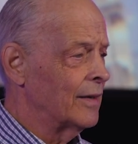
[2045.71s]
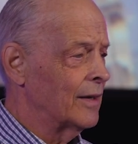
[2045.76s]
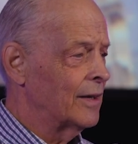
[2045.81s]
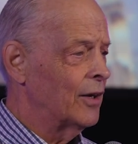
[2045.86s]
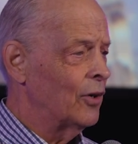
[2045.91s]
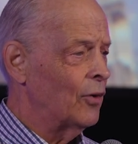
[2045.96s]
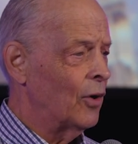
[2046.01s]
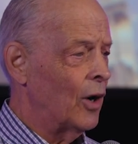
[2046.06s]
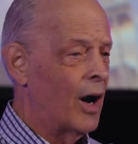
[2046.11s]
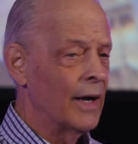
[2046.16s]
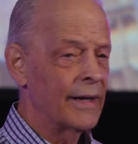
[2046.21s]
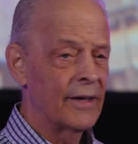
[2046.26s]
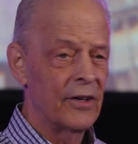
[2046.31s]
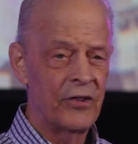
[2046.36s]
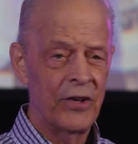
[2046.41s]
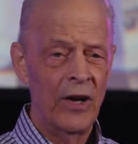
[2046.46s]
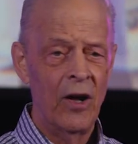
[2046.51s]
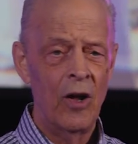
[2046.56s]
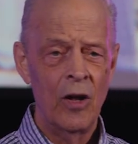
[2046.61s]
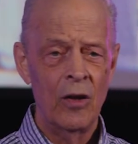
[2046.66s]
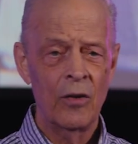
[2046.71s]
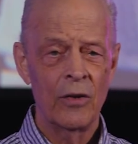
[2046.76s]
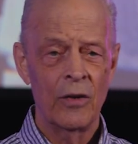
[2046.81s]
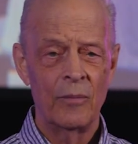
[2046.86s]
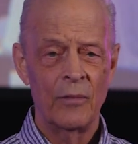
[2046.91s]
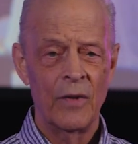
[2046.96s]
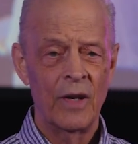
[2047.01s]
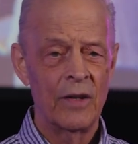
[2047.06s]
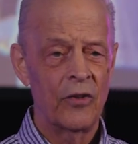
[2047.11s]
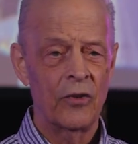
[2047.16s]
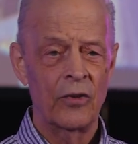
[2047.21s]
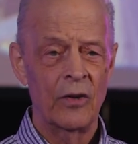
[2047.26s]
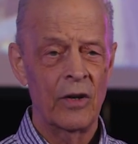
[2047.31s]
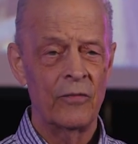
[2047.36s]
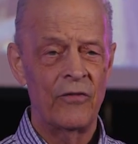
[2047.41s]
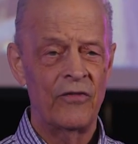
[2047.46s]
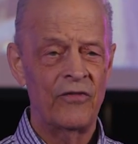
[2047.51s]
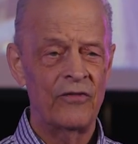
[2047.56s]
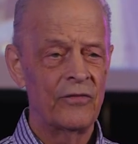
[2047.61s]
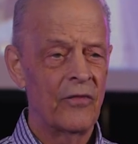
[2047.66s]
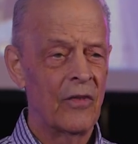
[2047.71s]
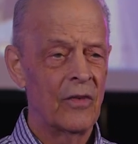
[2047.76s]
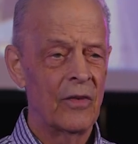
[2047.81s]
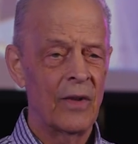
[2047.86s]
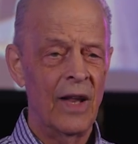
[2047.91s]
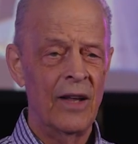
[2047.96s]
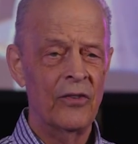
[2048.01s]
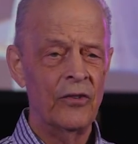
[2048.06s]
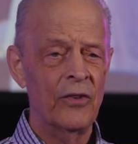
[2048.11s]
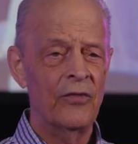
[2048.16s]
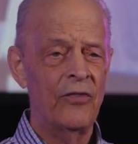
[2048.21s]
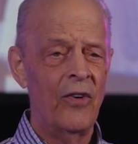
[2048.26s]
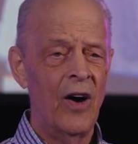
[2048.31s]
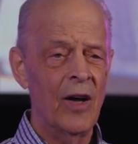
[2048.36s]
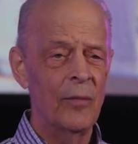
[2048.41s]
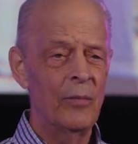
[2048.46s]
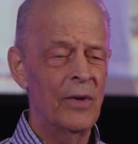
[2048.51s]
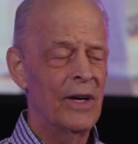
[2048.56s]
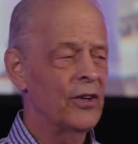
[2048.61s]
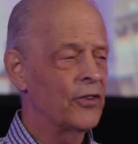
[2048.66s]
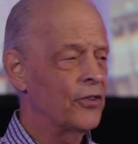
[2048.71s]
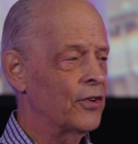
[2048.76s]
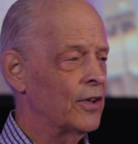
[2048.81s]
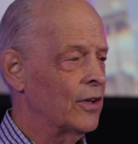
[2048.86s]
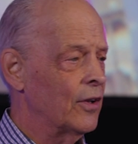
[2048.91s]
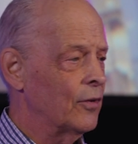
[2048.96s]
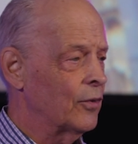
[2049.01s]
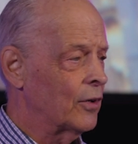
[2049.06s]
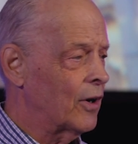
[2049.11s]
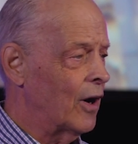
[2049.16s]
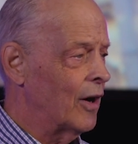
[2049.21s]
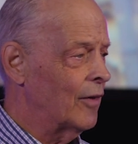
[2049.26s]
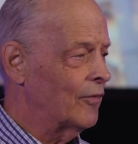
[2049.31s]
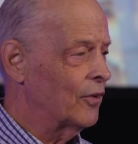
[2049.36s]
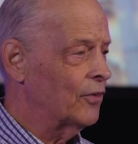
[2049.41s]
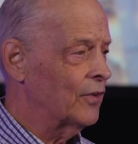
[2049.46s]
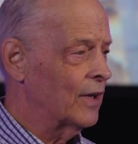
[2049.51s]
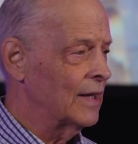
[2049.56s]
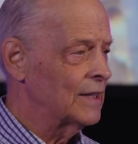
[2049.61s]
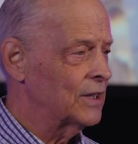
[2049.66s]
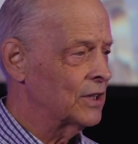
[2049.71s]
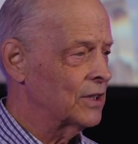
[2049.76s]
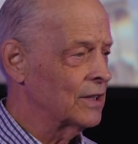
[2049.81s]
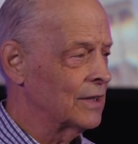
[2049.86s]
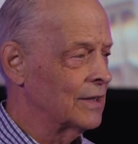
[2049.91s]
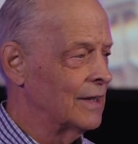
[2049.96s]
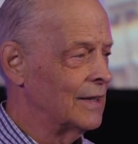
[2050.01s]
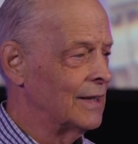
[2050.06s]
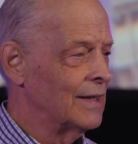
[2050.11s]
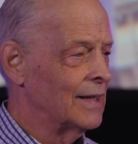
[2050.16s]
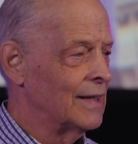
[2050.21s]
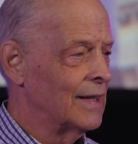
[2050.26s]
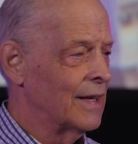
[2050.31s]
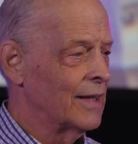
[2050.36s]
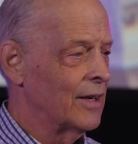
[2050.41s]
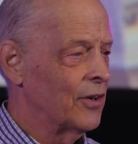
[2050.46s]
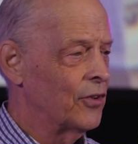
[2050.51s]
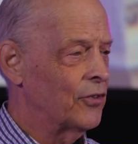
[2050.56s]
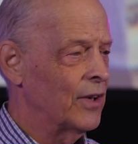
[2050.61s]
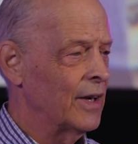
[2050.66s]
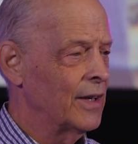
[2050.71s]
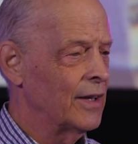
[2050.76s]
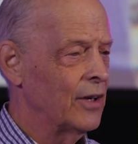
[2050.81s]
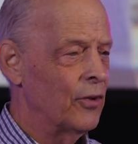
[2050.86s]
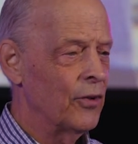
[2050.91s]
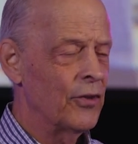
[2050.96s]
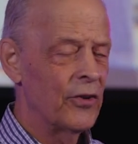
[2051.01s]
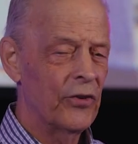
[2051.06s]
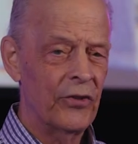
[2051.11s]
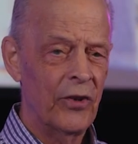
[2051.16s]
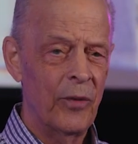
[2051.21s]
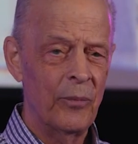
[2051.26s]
you know, I can tell it's less than five minutes into a conversation. They're saying, you know, there's